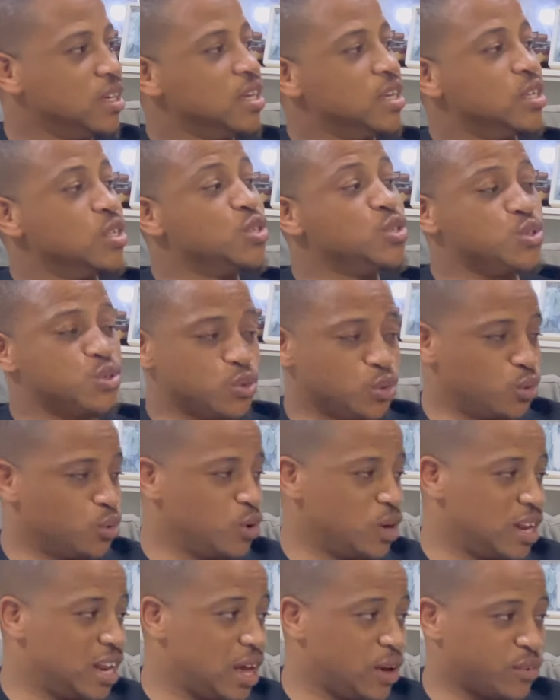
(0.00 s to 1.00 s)
Zulu,
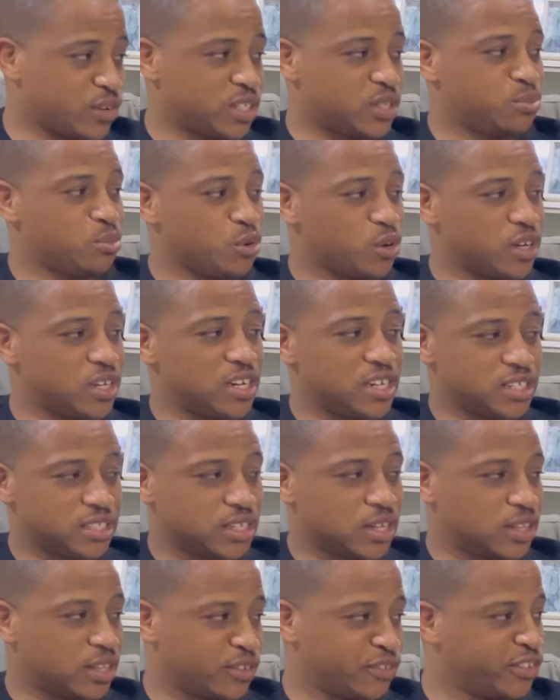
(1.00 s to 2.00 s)
a language spoken in
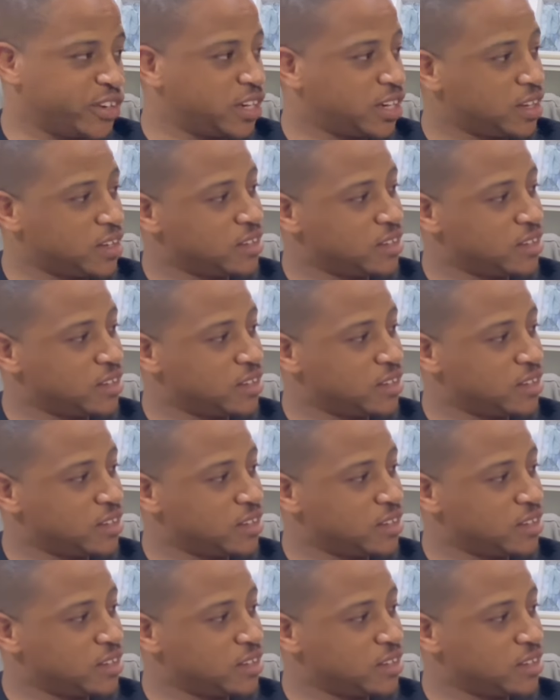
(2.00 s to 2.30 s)
South Africa.